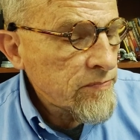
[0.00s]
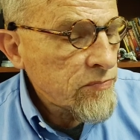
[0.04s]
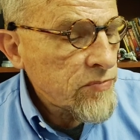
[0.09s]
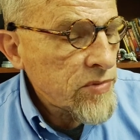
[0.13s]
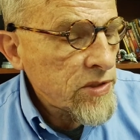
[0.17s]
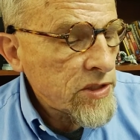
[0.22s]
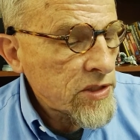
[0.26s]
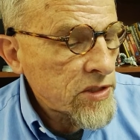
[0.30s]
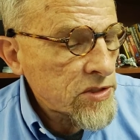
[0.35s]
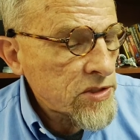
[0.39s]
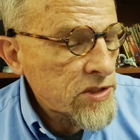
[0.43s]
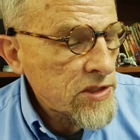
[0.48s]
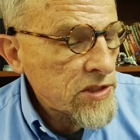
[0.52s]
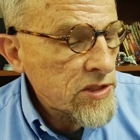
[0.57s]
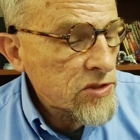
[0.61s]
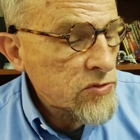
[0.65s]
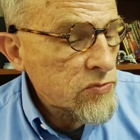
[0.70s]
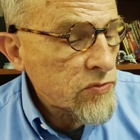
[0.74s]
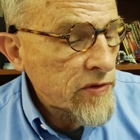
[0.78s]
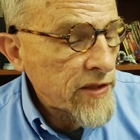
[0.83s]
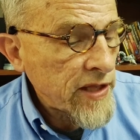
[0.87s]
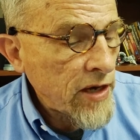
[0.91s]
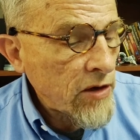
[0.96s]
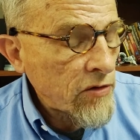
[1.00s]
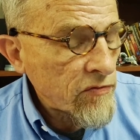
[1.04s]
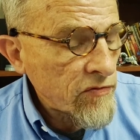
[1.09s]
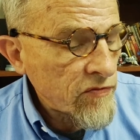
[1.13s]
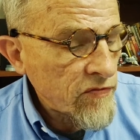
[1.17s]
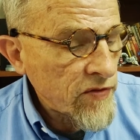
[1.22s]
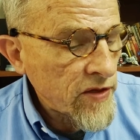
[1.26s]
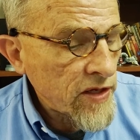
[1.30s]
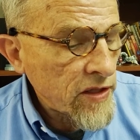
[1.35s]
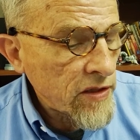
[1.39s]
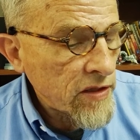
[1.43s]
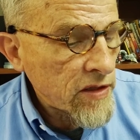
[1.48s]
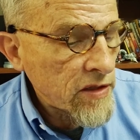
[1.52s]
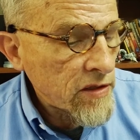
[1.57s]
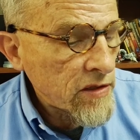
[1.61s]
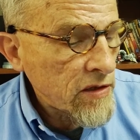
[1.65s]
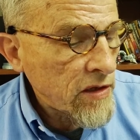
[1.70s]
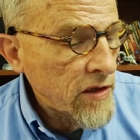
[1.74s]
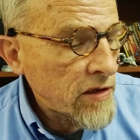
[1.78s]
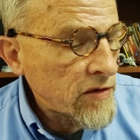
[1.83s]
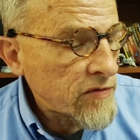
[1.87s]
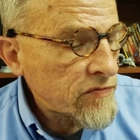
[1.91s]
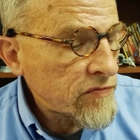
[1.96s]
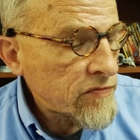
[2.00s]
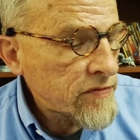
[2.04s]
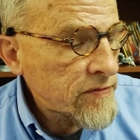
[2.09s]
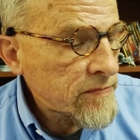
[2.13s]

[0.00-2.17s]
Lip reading: because he is without faith and love.